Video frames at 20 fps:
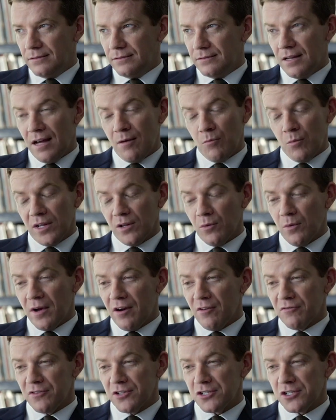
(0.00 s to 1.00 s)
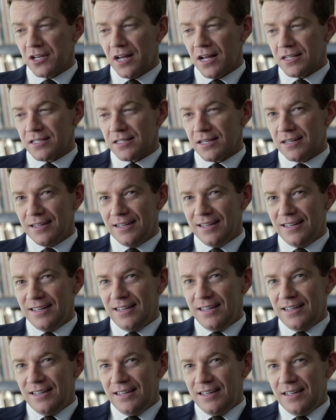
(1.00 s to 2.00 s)
I'm well aware of her sass.
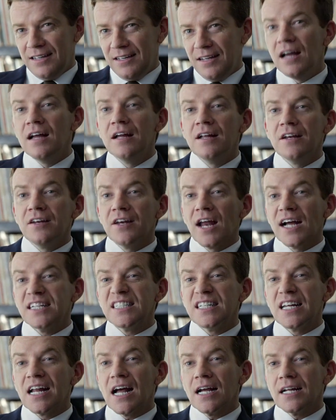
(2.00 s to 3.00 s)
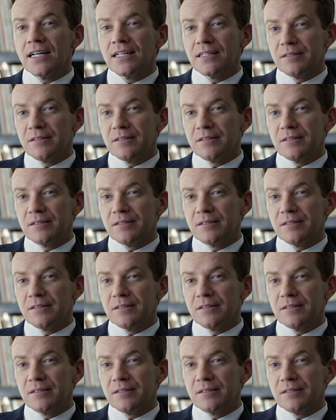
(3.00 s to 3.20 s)
ninety-nine.